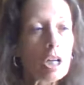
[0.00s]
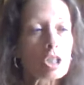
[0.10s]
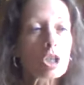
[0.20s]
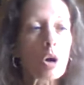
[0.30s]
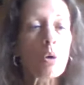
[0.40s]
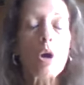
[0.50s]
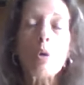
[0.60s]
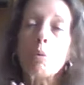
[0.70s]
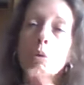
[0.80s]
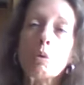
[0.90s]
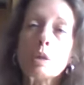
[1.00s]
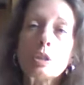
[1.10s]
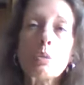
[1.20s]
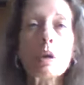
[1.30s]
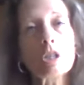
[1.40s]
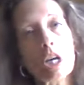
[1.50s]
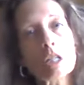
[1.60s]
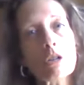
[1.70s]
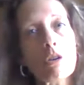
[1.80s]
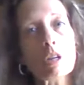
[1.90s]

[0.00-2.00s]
So we're going to adjust our